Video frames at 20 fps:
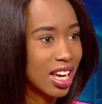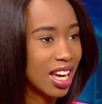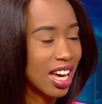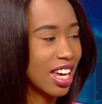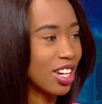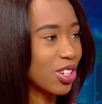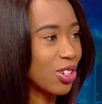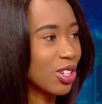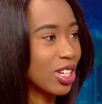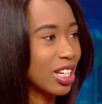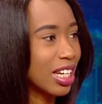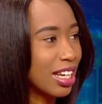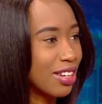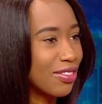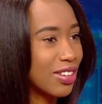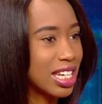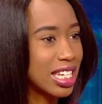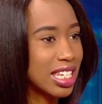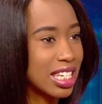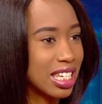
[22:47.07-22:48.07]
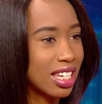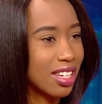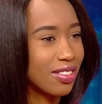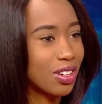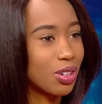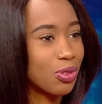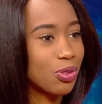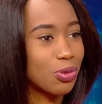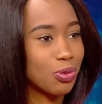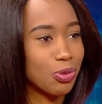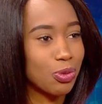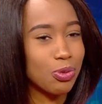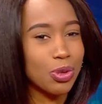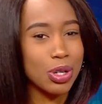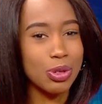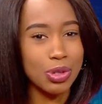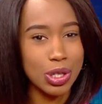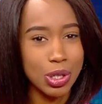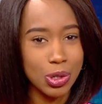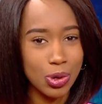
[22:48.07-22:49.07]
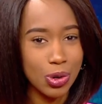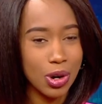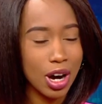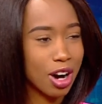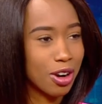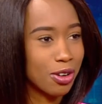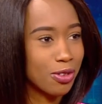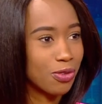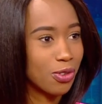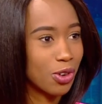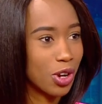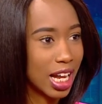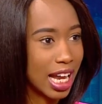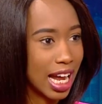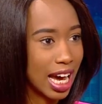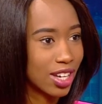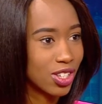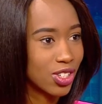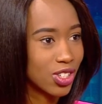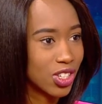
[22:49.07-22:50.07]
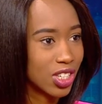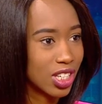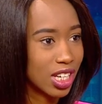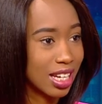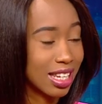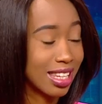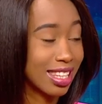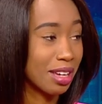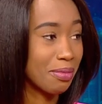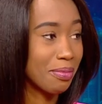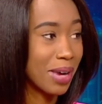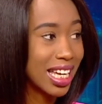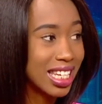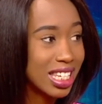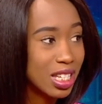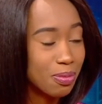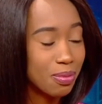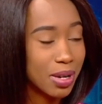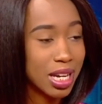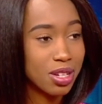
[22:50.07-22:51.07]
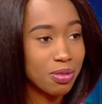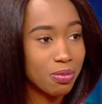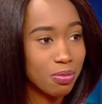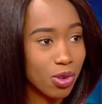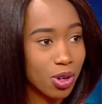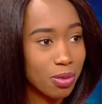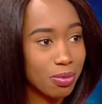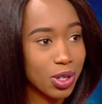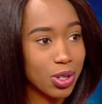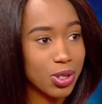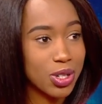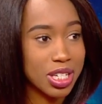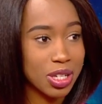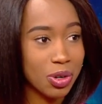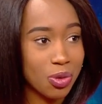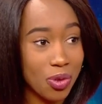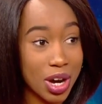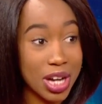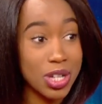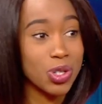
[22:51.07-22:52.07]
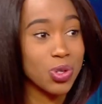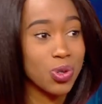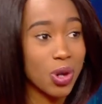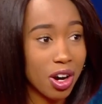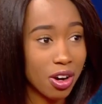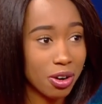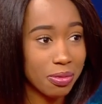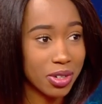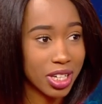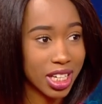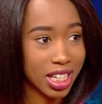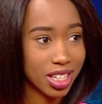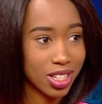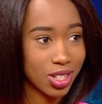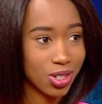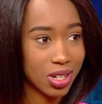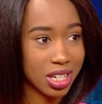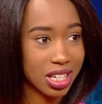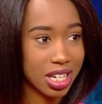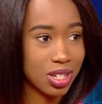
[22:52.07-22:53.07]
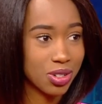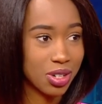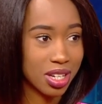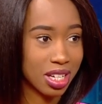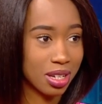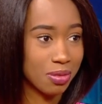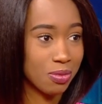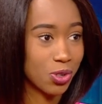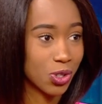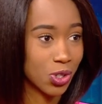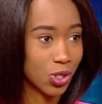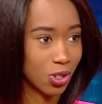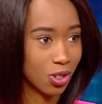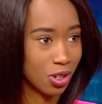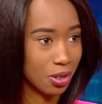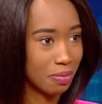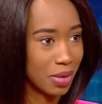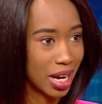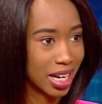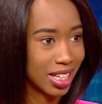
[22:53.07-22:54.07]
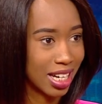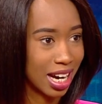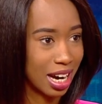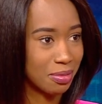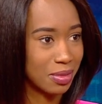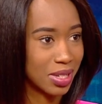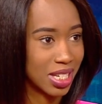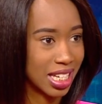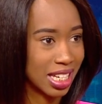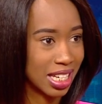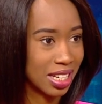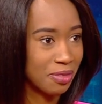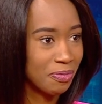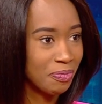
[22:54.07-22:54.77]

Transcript: And you'll even see, even when we go out for lunch, they might spend more because they want to accommodate you, and that's where the emotional part comes in.